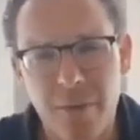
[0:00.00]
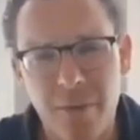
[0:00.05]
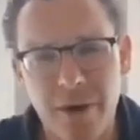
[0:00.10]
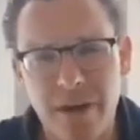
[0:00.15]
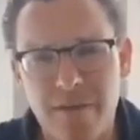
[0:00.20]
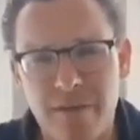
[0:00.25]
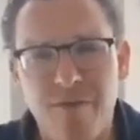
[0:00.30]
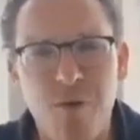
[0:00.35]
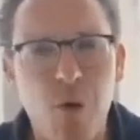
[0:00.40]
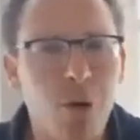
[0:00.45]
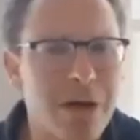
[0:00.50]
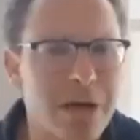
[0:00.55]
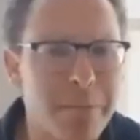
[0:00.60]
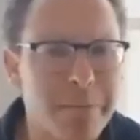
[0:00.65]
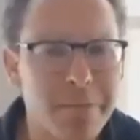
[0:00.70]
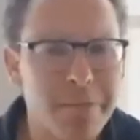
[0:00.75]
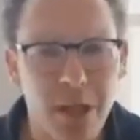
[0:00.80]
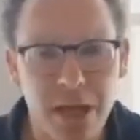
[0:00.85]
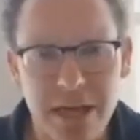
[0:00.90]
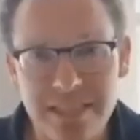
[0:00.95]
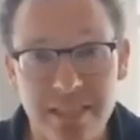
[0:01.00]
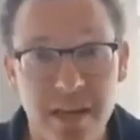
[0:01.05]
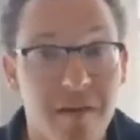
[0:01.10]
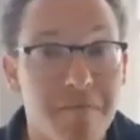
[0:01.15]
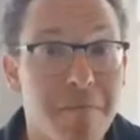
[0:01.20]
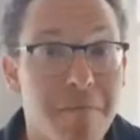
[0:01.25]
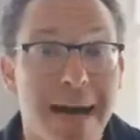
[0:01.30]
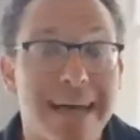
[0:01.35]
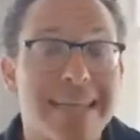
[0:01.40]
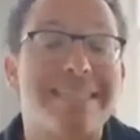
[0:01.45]
with 40 plus
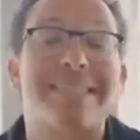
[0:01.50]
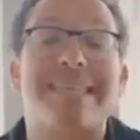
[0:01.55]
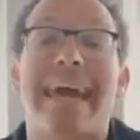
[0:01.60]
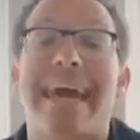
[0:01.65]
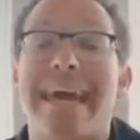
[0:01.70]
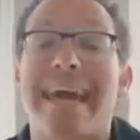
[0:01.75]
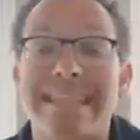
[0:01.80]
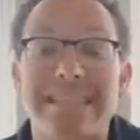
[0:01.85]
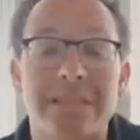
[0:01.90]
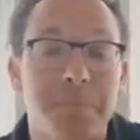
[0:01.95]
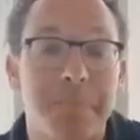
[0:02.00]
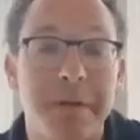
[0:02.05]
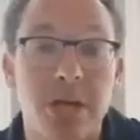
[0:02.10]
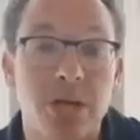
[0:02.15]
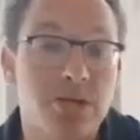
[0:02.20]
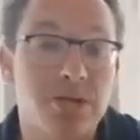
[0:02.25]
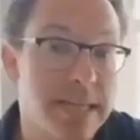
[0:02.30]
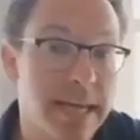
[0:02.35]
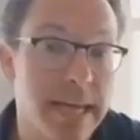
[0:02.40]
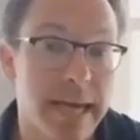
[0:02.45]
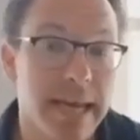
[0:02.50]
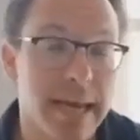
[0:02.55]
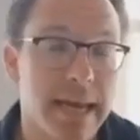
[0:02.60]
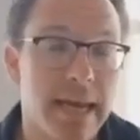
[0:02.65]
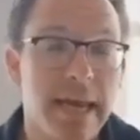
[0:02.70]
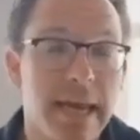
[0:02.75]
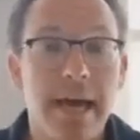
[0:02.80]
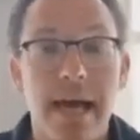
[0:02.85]
of my scans built in.